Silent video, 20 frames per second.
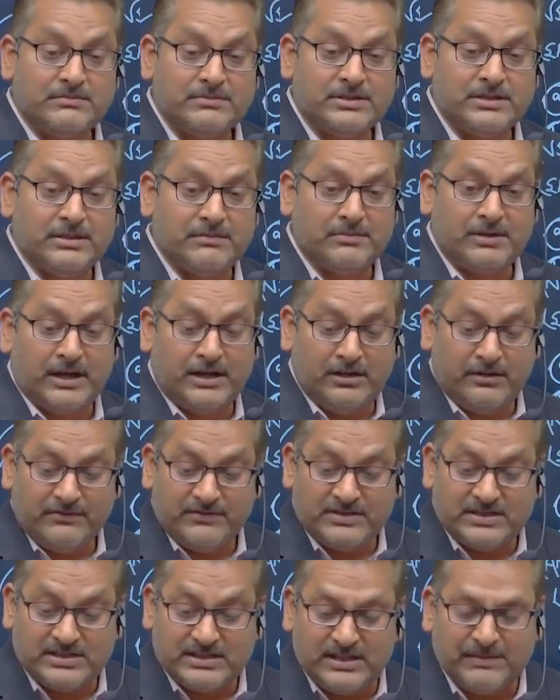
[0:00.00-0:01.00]
kind of
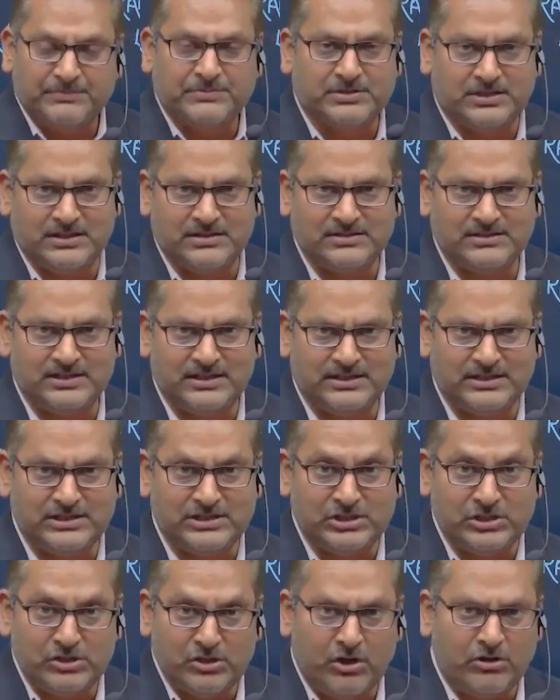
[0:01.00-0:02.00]
substance. It is
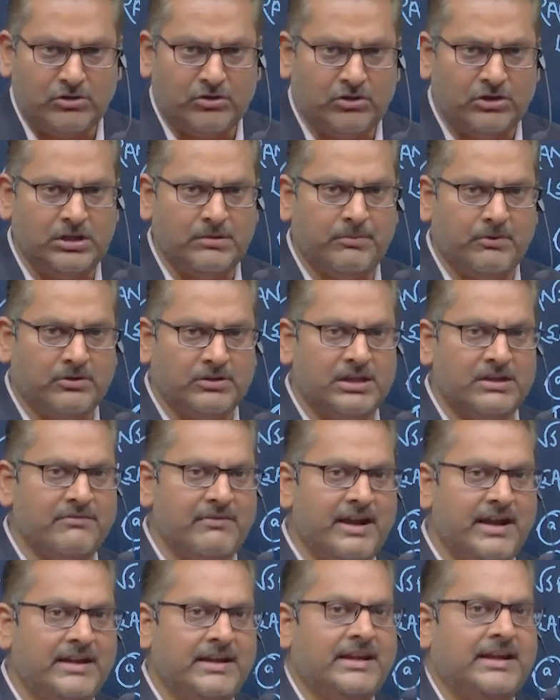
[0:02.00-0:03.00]
not only about give
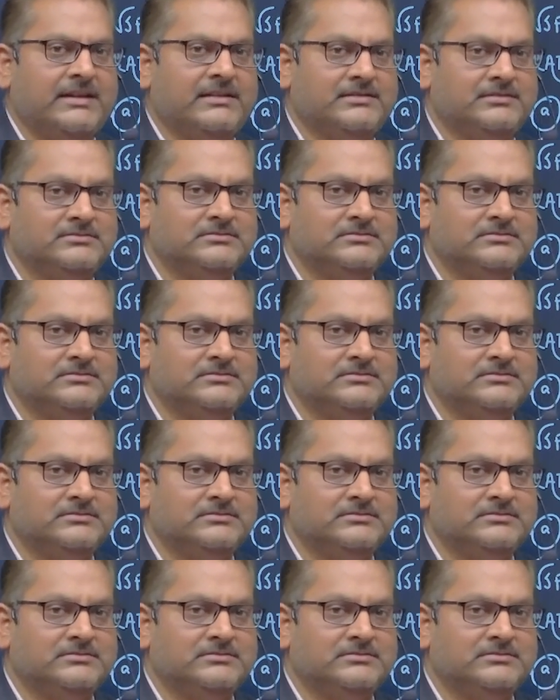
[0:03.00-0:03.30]
and take.